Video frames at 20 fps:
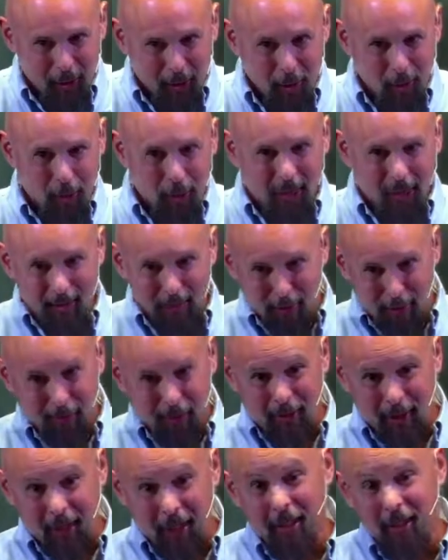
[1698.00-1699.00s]
who I
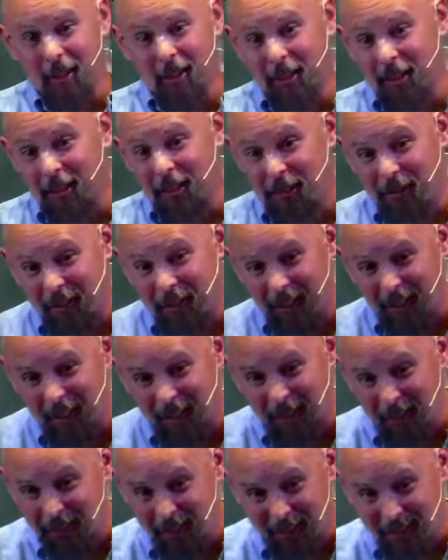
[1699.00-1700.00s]
particularly see
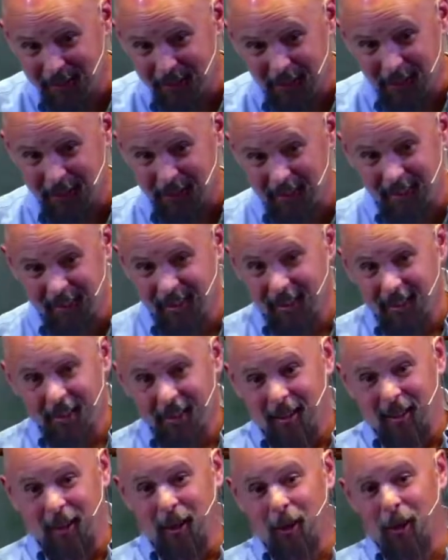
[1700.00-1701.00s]
as just
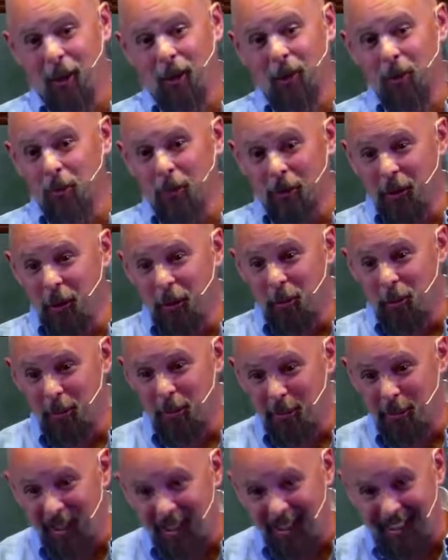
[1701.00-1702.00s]
a horrible human
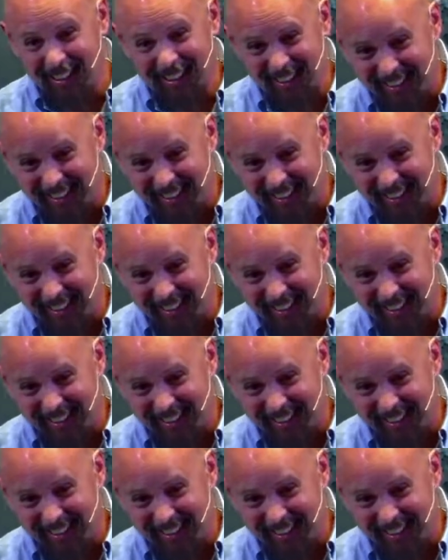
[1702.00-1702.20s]
being.